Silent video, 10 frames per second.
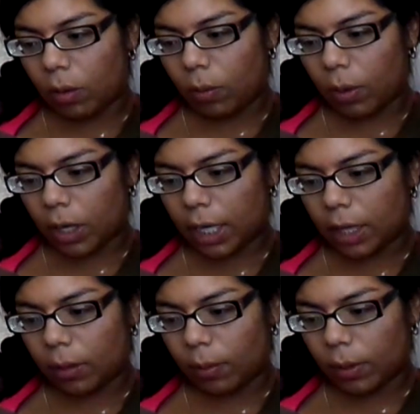work in
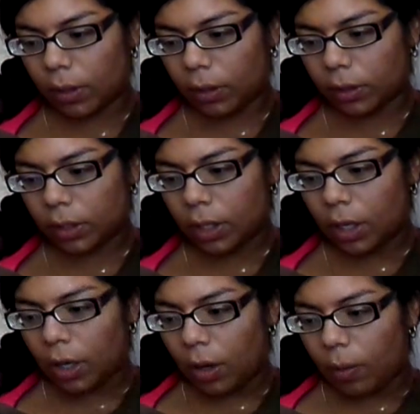the world.
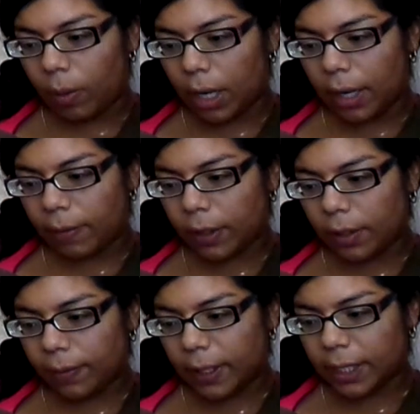Whatever
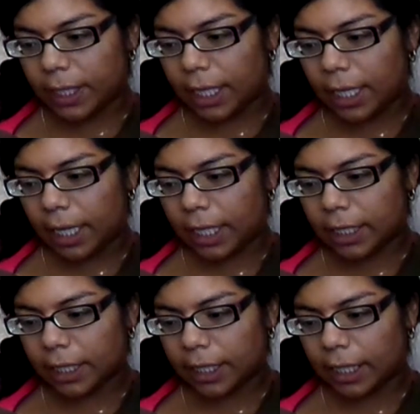the reason, it
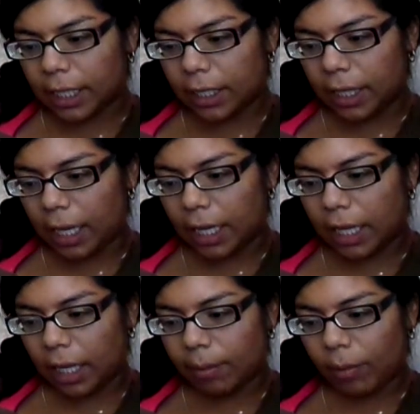is clear that
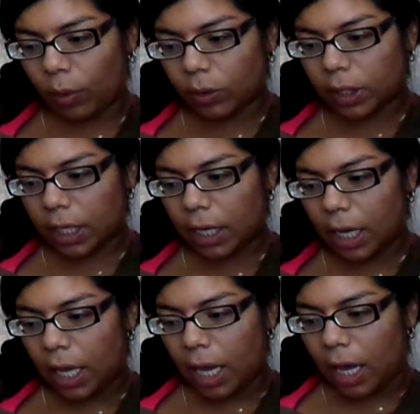he molded
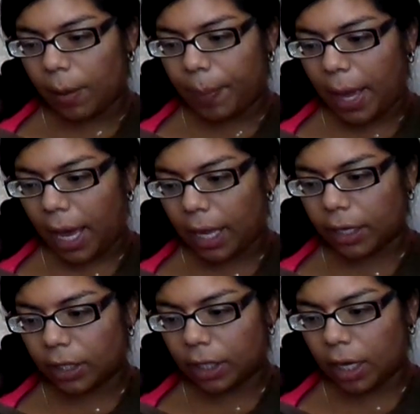a
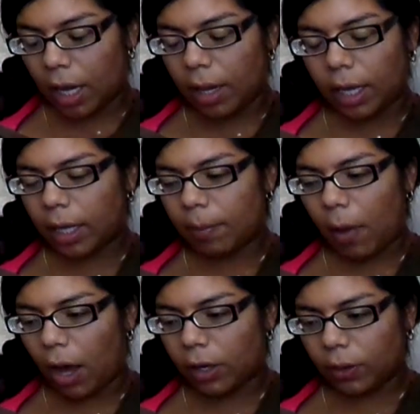pattern. He
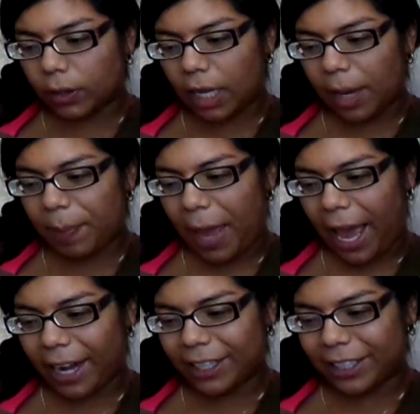modeled a
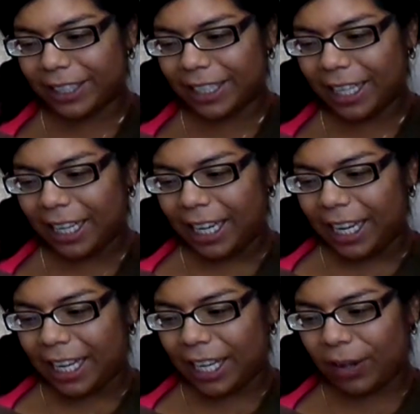pattern
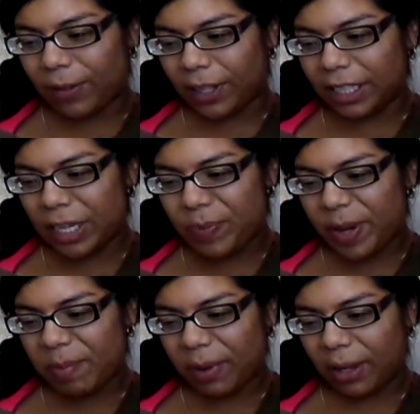he wanted
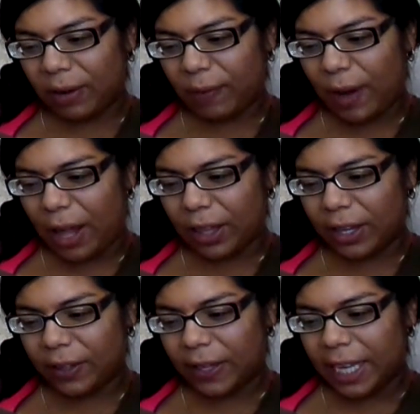people to
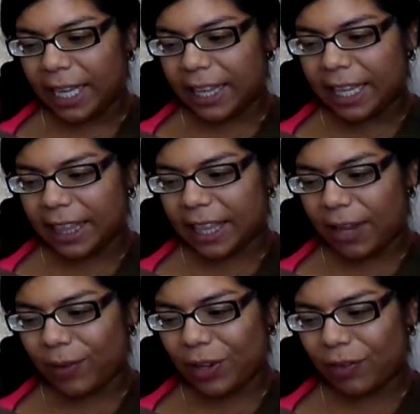follow that they
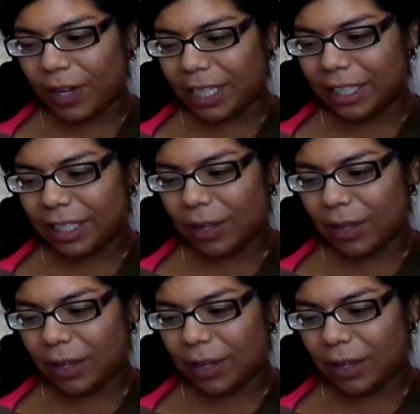would rest